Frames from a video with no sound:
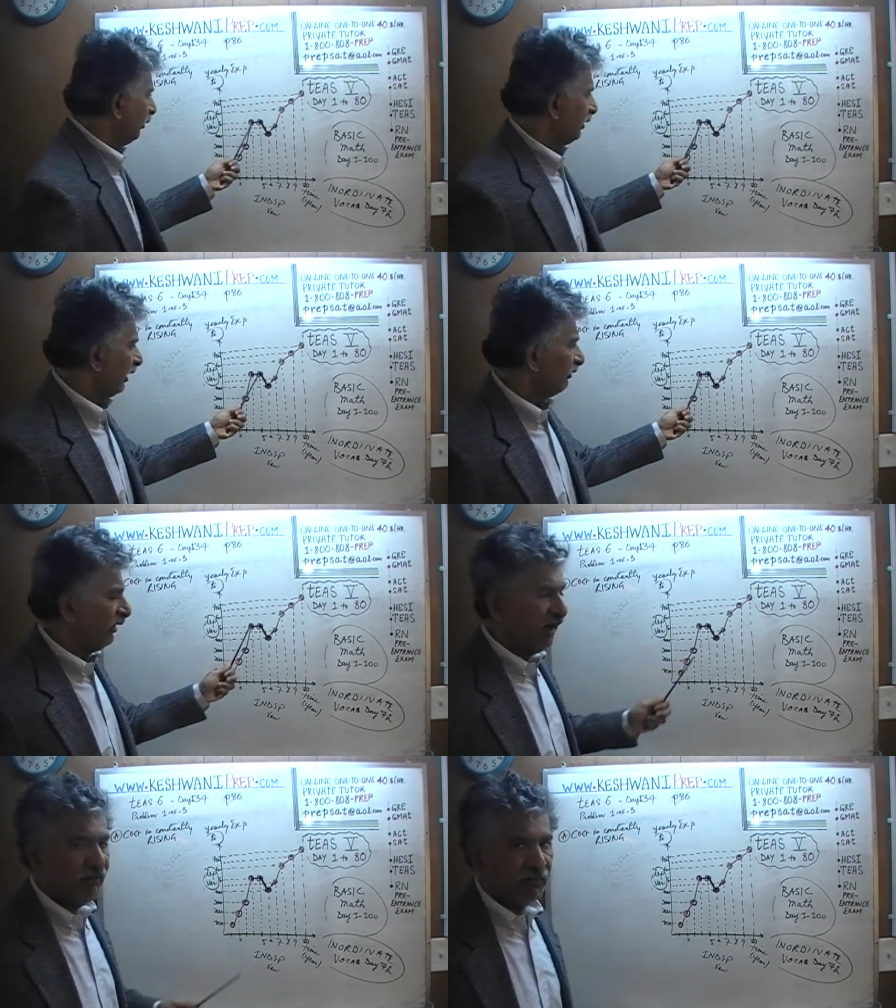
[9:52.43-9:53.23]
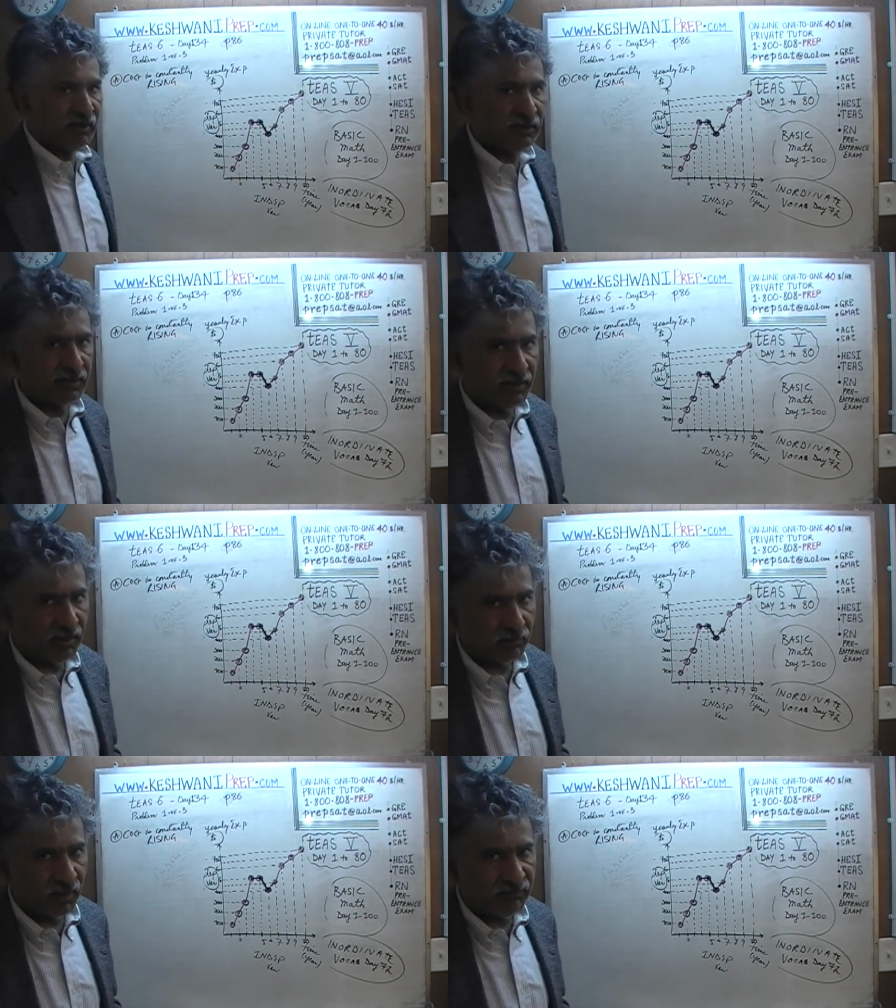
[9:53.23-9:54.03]
to year five when it did
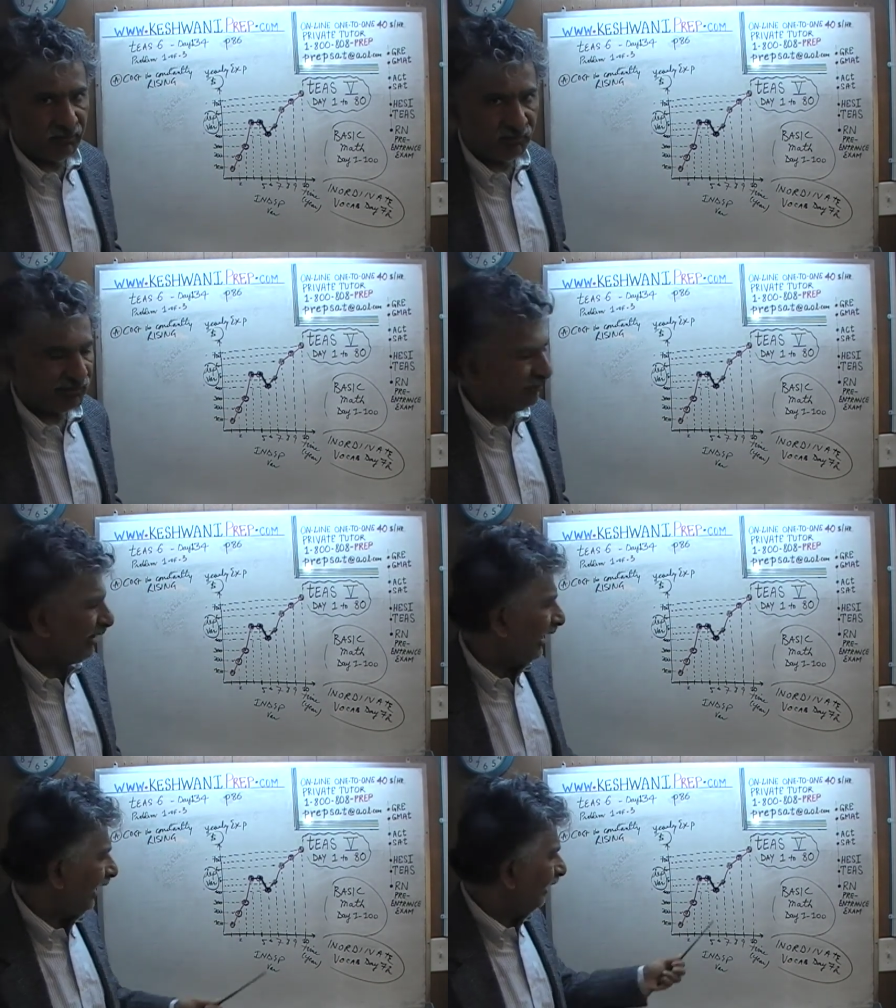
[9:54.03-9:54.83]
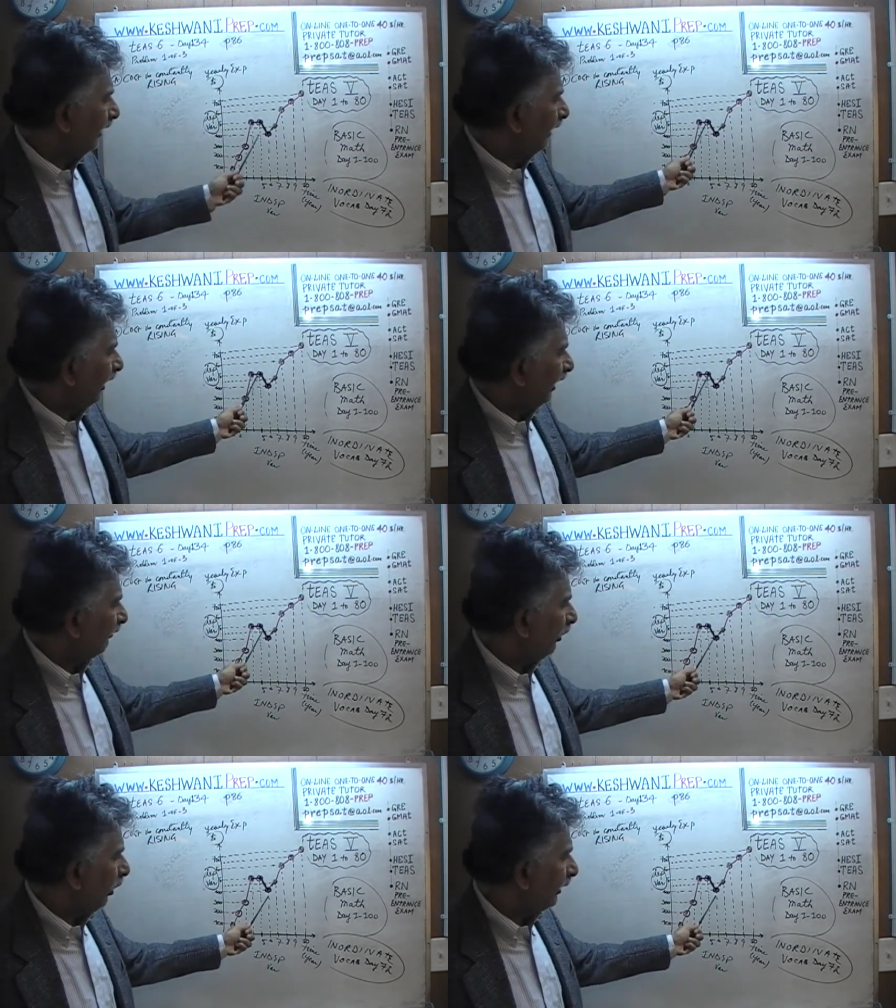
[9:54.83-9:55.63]
not rise, it was flat, and the
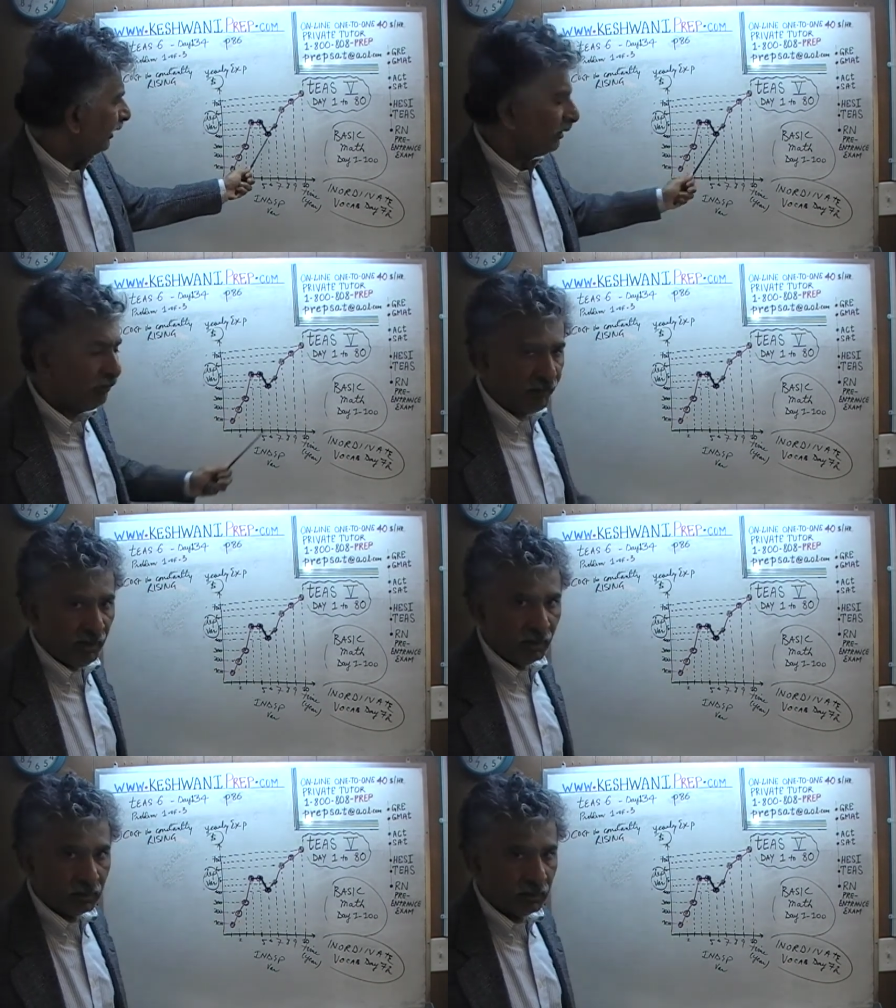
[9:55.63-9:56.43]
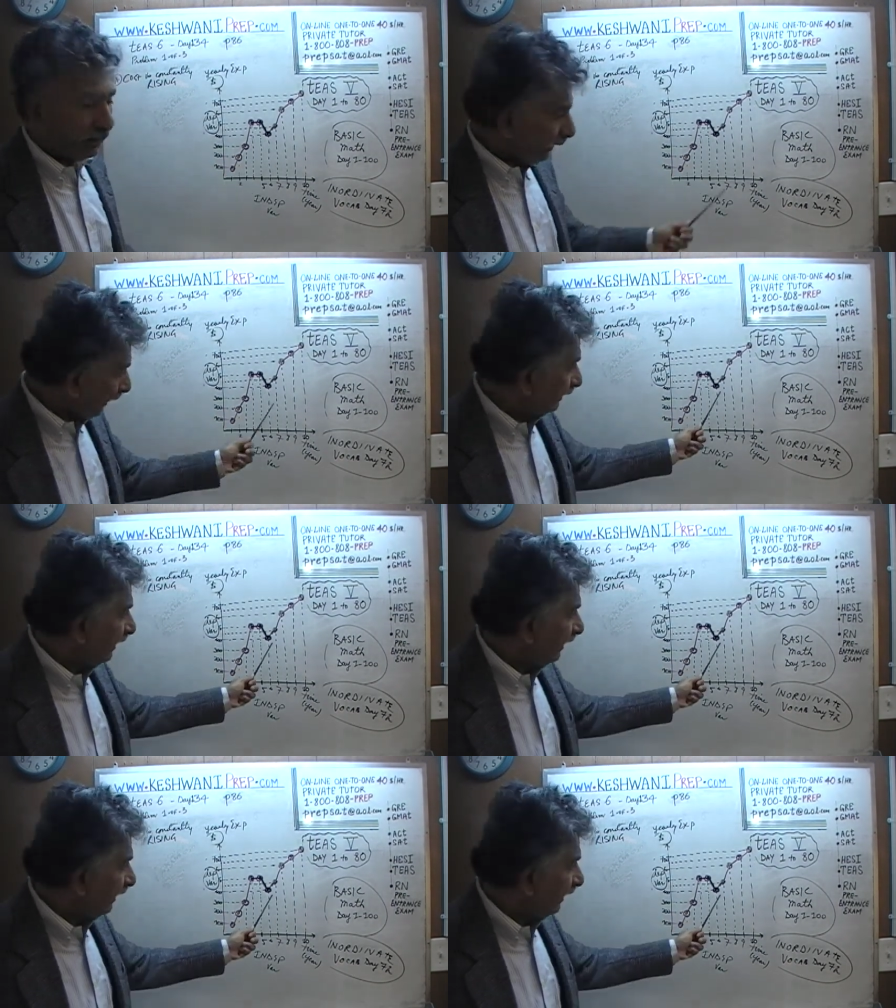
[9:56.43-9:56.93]
following year it fell. It